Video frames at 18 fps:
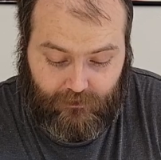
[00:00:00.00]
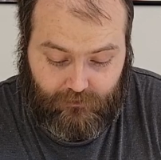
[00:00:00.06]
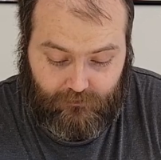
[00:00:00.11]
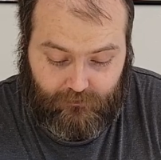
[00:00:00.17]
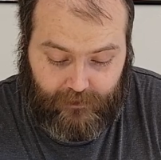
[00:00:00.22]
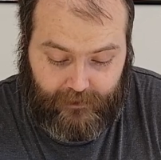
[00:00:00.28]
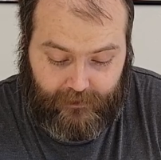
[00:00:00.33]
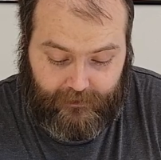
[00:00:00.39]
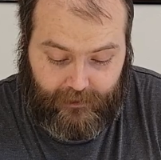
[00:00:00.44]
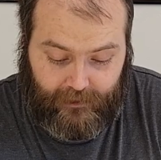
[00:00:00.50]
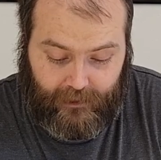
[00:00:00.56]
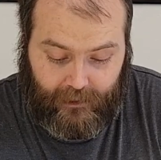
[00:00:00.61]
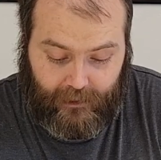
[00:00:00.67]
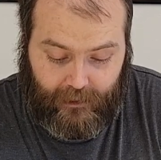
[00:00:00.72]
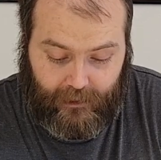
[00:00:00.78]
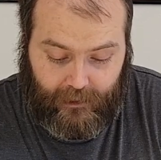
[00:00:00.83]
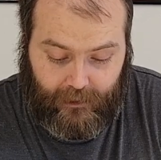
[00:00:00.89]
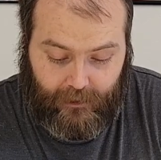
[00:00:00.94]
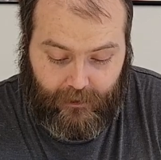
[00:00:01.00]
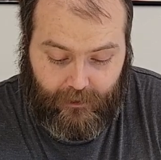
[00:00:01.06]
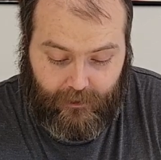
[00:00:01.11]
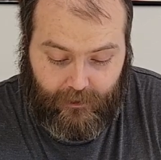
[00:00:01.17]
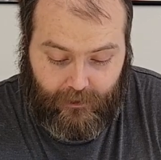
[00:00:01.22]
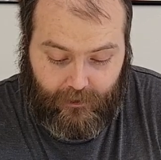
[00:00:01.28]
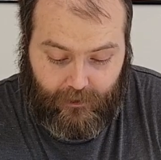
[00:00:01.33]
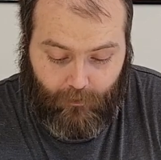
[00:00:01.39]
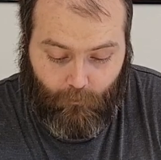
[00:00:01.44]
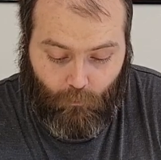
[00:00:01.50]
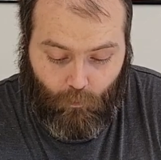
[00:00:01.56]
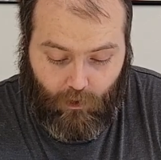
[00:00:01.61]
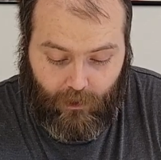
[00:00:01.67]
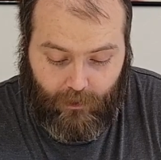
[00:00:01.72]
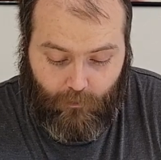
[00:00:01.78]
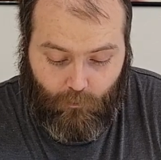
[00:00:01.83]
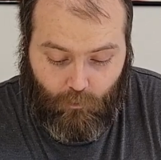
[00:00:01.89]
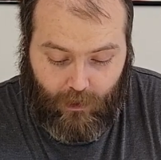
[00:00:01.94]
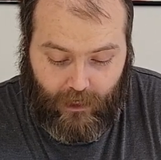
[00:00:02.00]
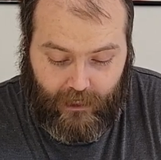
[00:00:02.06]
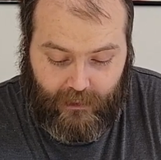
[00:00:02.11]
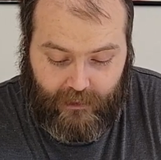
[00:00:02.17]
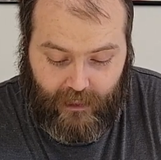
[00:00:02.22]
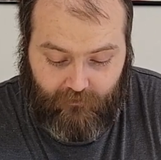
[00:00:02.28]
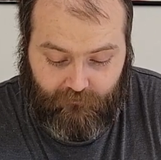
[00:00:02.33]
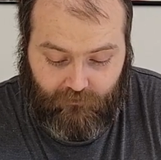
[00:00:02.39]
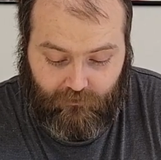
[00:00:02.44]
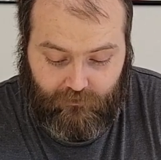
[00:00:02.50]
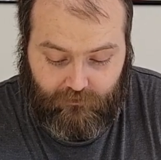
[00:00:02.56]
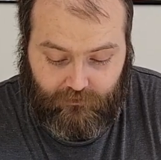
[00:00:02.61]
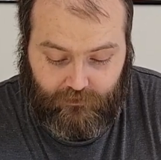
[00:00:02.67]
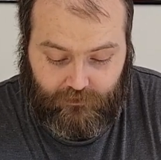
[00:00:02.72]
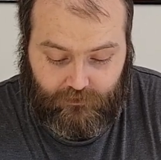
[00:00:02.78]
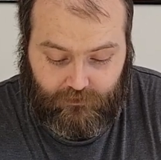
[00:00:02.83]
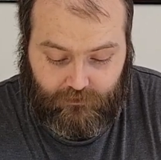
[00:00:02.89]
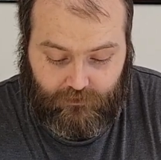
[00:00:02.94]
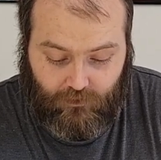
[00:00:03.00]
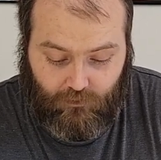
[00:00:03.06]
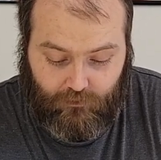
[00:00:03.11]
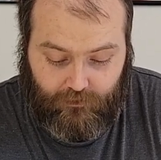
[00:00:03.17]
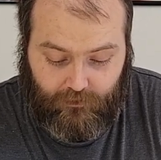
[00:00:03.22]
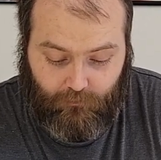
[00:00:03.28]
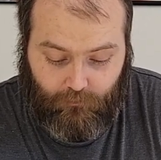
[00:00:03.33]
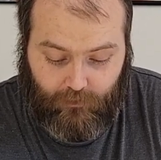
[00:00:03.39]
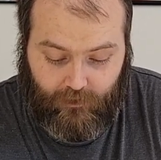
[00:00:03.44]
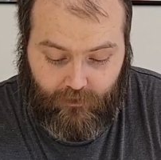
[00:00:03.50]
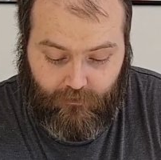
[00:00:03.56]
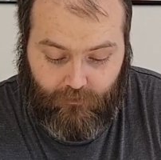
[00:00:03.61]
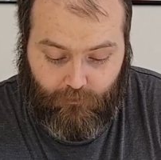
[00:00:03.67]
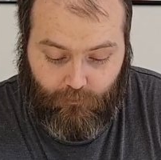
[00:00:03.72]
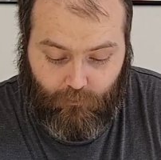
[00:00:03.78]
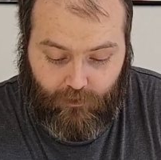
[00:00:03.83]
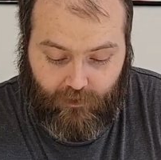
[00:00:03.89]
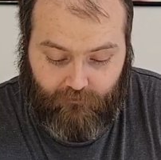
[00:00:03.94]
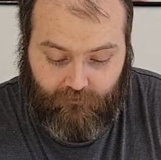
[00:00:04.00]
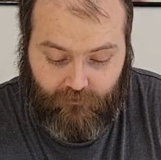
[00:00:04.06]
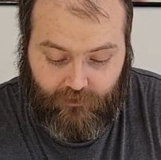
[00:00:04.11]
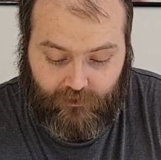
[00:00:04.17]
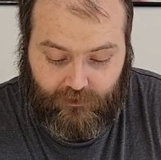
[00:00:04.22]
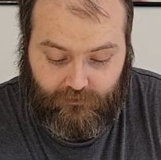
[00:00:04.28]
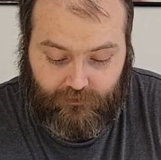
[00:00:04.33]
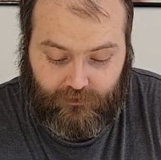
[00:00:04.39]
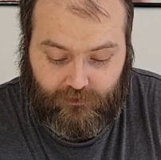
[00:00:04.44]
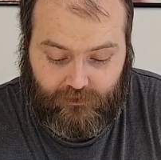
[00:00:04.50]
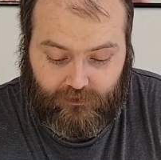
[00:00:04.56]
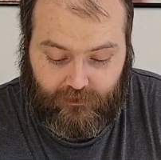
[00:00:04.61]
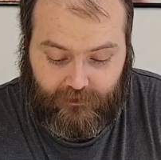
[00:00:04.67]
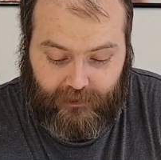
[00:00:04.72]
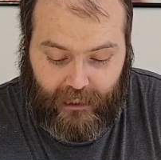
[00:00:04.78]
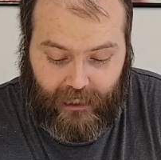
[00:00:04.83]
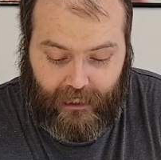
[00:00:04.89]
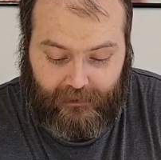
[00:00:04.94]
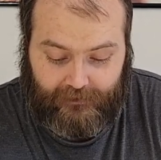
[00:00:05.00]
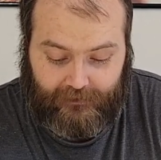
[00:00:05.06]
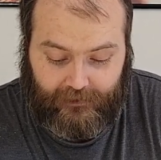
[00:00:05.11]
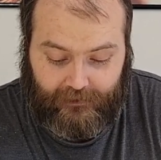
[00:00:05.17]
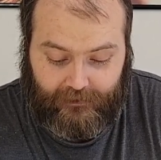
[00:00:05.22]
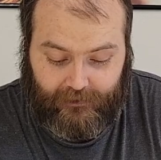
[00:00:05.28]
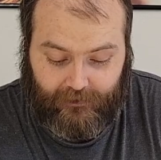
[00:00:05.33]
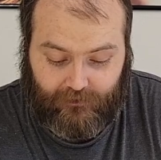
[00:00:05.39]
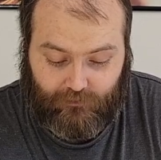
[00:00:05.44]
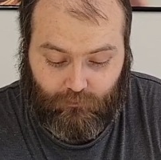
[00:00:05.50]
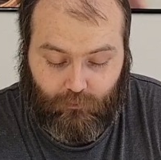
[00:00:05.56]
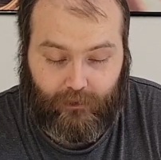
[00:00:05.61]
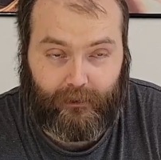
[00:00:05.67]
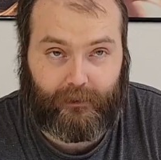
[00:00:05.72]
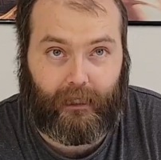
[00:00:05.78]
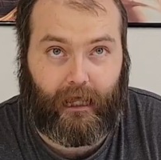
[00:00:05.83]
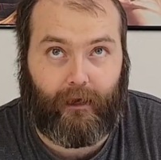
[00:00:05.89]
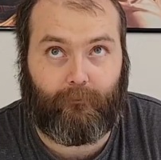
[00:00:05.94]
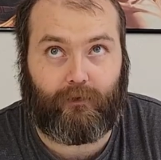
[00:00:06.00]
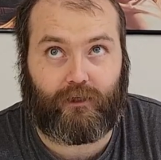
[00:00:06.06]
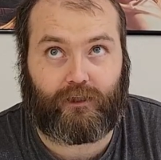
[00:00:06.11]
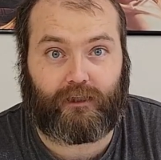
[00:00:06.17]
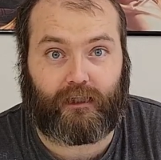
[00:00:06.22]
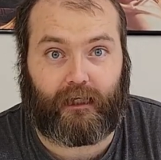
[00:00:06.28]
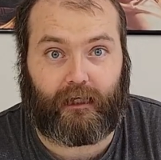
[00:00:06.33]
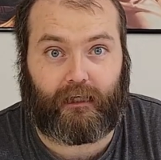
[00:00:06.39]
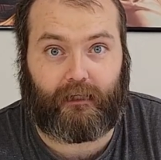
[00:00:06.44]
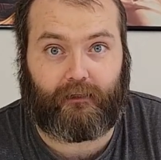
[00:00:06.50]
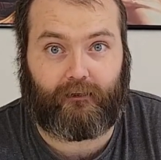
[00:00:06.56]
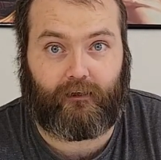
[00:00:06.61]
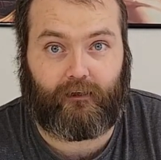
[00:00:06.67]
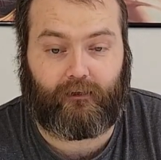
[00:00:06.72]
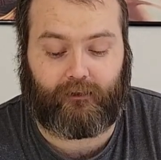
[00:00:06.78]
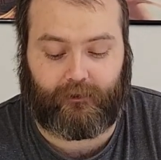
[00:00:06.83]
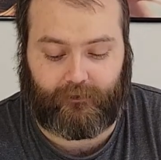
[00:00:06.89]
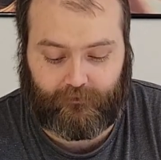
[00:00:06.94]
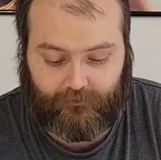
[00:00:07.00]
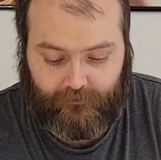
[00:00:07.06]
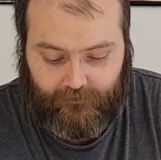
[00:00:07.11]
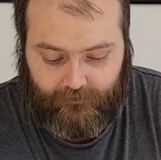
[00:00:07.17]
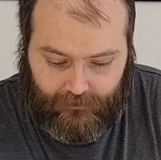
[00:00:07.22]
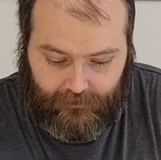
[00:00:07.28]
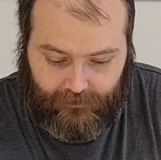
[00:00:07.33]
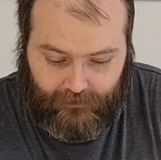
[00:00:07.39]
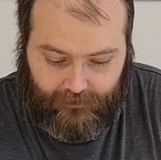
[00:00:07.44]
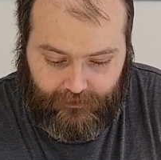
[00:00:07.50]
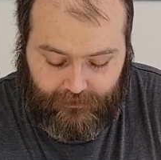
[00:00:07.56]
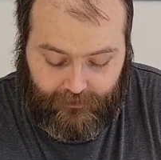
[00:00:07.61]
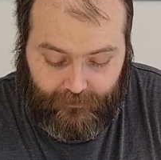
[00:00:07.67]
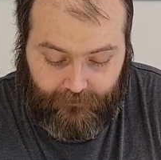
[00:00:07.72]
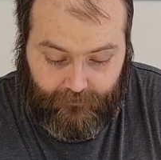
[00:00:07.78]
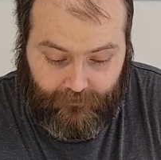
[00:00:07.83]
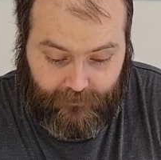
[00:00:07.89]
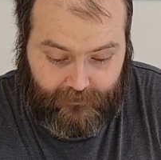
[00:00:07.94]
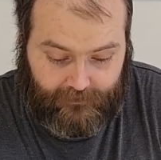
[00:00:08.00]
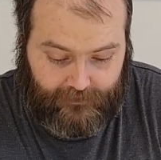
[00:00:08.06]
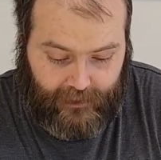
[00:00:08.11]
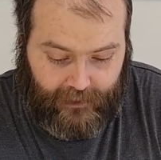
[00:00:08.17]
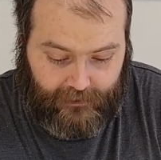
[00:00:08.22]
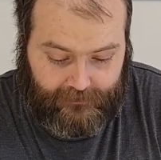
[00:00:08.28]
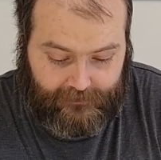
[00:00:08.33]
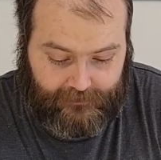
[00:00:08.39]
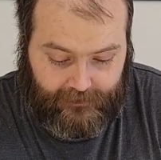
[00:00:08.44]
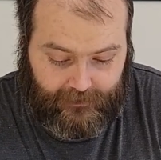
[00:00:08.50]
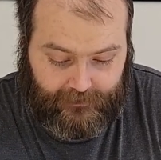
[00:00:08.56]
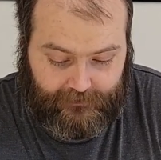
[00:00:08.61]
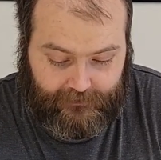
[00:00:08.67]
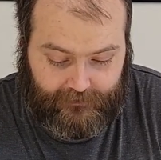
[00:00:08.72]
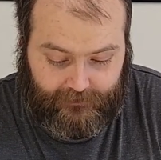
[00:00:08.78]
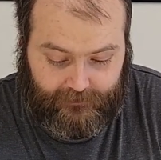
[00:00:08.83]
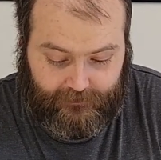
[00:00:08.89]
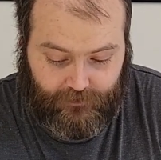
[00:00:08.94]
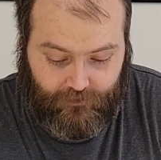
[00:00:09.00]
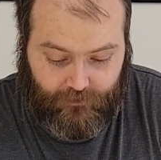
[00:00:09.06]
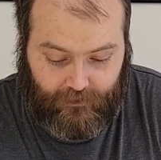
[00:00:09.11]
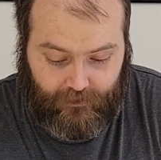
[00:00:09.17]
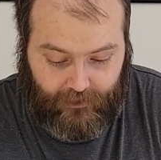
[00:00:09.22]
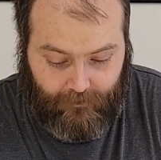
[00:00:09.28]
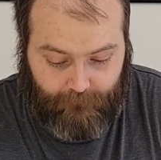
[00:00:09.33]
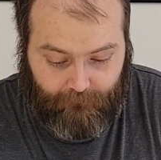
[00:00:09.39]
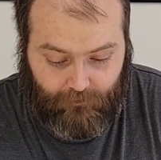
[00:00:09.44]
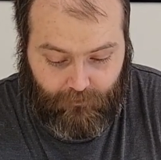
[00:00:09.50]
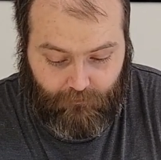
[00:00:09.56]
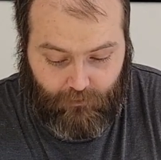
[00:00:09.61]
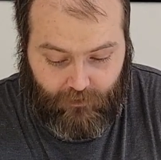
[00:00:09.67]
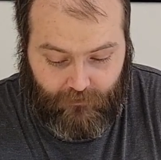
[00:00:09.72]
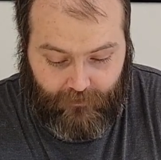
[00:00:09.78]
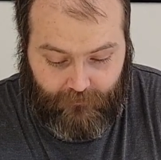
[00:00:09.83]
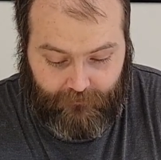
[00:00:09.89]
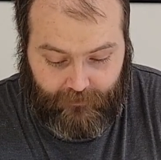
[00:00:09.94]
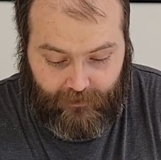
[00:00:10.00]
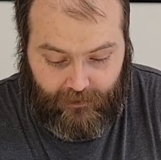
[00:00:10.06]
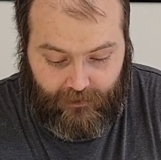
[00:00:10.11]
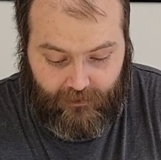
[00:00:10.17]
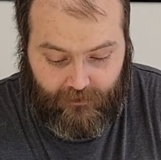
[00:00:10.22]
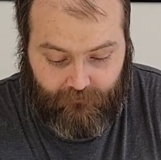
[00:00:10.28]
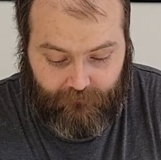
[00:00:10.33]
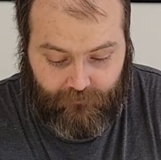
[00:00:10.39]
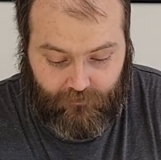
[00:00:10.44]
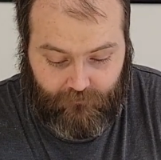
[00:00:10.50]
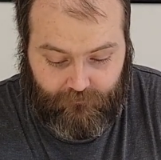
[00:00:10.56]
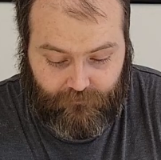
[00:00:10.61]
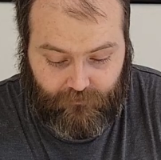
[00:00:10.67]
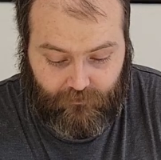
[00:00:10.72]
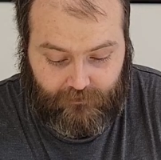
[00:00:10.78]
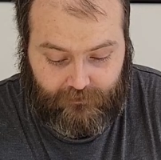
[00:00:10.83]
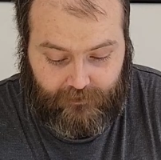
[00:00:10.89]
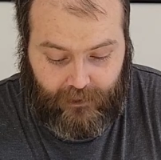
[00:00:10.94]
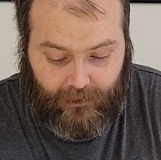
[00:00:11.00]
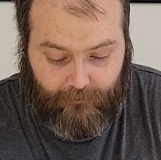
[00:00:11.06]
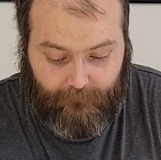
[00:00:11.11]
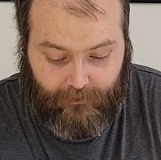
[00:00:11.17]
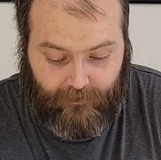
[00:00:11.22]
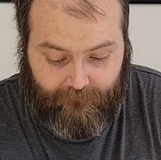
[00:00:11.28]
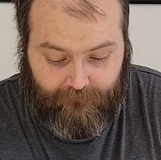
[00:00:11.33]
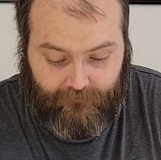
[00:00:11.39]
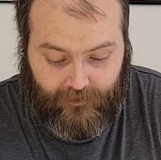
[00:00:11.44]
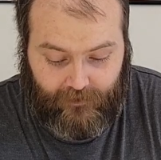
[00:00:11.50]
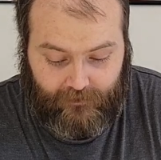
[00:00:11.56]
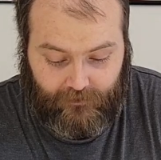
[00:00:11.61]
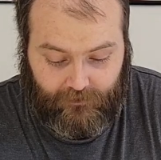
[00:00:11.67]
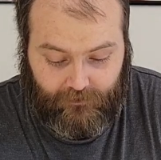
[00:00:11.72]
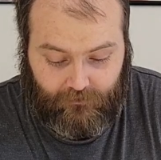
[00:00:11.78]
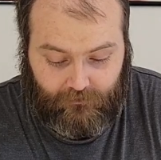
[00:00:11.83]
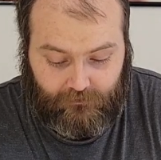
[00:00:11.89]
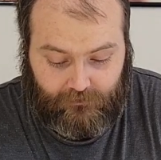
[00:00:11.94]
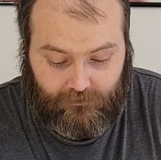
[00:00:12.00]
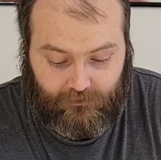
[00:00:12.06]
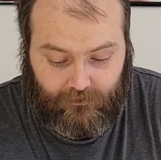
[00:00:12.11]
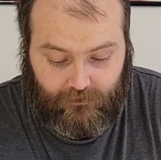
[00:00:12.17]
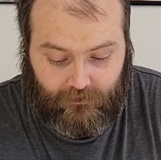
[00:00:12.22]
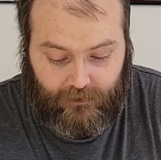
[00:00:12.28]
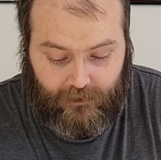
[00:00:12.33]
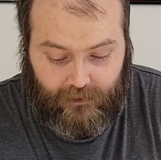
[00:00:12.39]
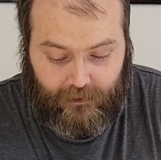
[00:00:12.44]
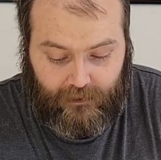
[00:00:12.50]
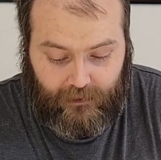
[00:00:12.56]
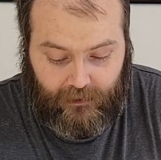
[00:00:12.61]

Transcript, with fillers: create a 1 1 red devil creature token with whatever this creature dies, it deals 1 damage to any target. Uh, and then its next 6 is you get an emblem with at the end of your first combat phase on your turn,